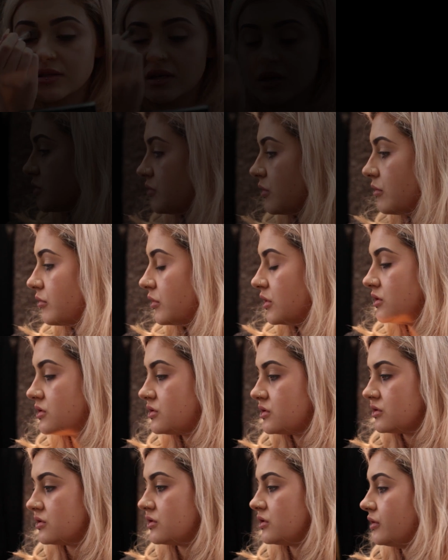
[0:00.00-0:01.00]
So what I'm going
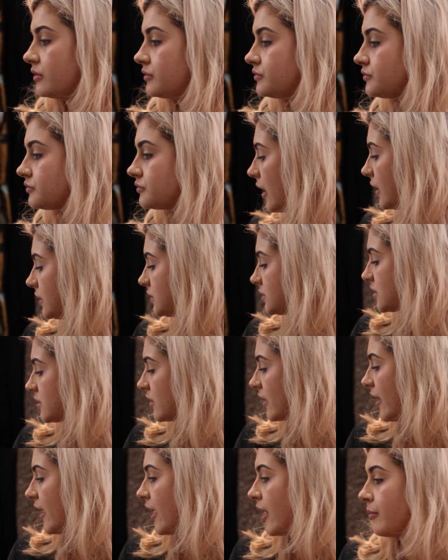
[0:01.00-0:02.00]
to do is
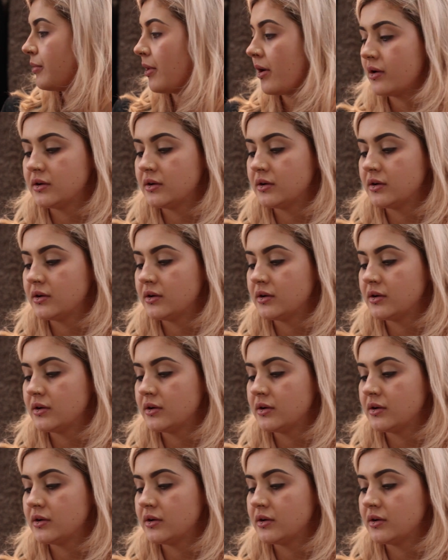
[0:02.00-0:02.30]
grab